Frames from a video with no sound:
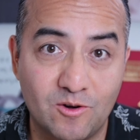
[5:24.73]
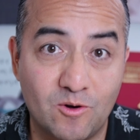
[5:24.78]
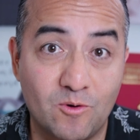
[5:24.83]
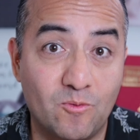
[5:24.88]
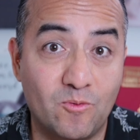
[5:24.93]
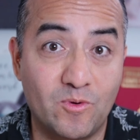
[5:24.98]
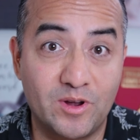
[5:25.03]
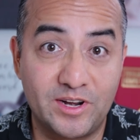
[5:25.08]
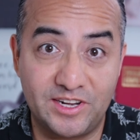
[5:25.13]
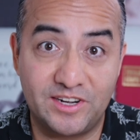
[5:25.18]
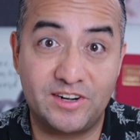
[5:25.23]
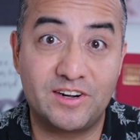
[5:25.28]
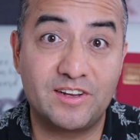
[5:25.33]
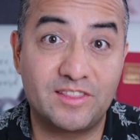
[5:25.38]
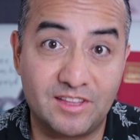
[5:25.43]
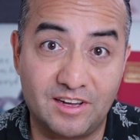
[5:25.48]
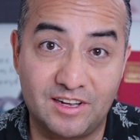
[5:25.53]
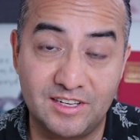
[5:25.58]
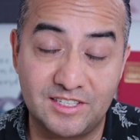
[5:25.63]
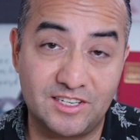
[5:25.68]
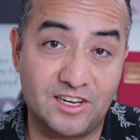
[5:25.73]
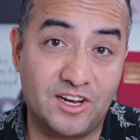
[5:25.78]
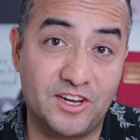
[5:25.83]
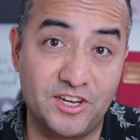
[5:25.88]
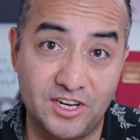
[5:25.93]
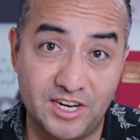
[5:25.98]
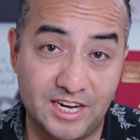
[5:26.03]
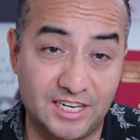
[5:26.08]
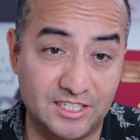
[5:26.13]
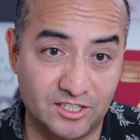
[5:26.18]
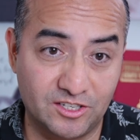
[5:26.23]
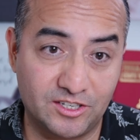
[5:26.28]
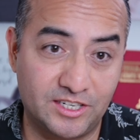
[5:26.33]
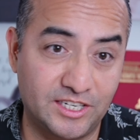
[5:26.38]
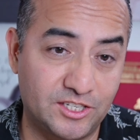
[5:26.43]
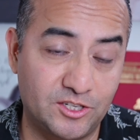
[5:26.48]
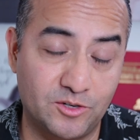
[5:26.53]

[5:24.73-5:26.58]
Or what are your thoughts? Are you guys looking